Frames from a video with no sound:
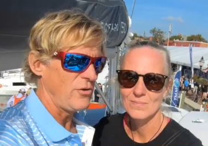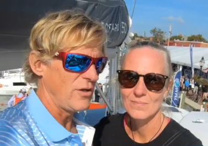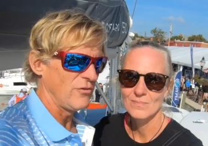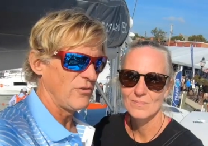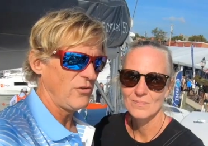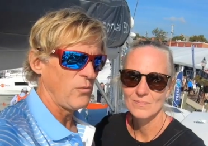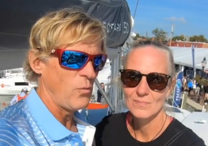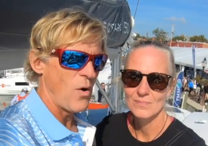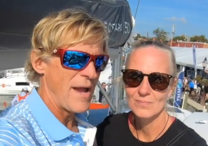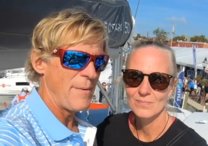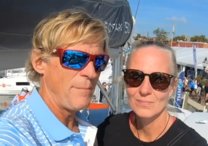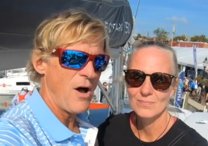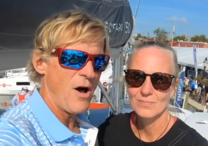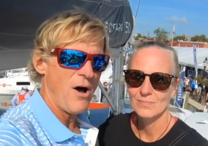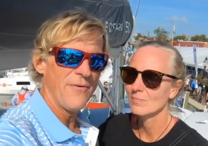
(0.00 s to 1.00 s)
Speaker 1: you can just
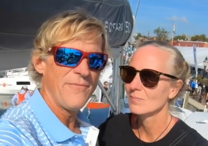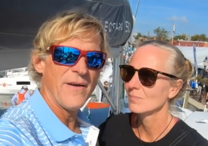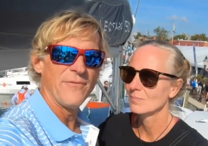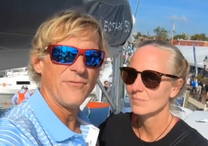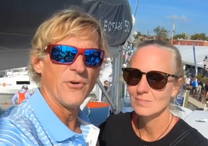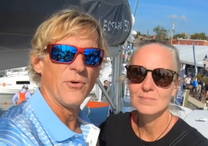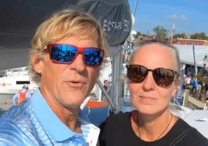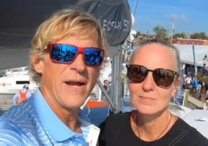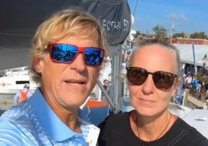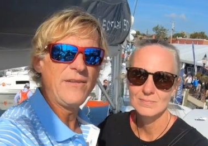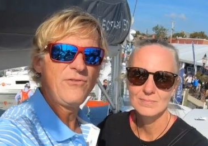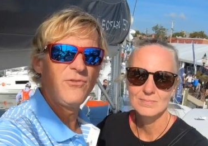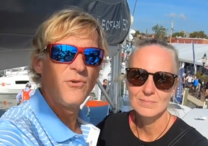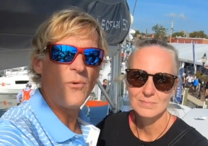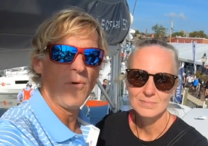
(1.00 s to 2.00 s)
wipe off after a
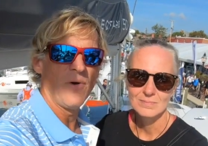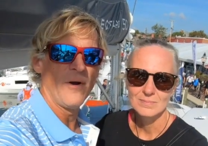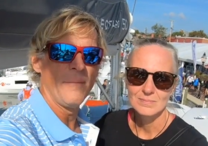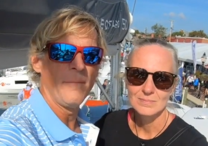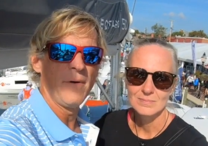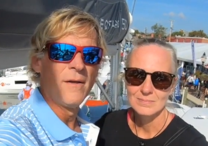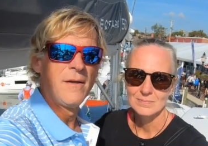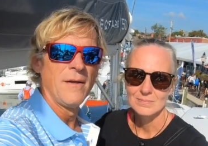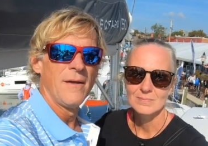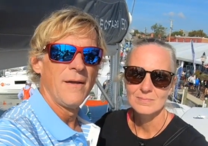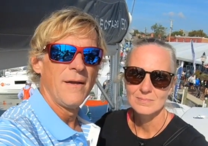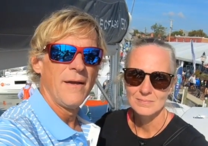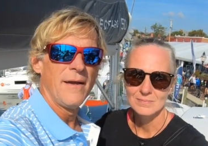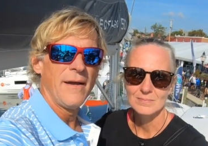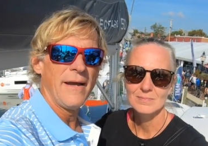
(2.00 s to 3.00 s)
rainstorm
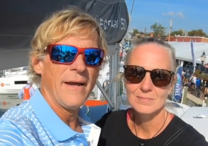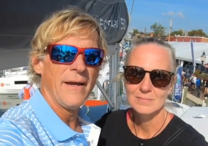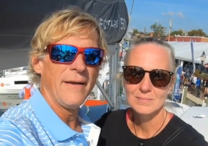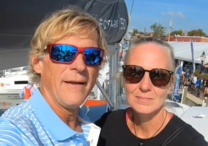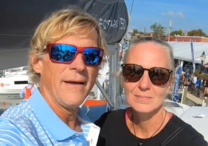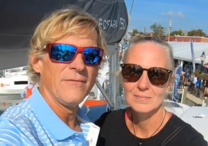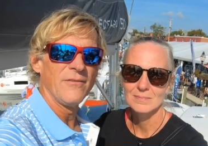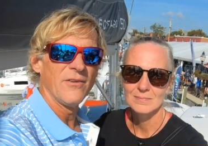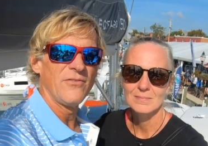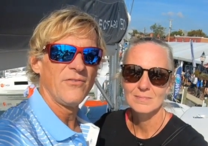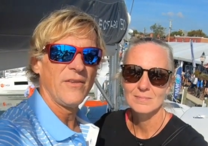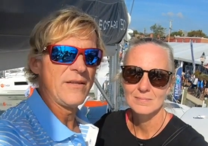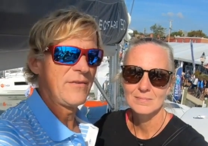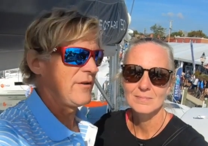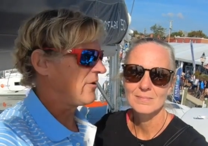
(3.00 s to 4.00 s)
and I
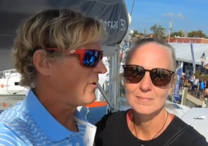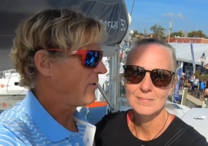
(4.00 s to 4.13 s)
just think they're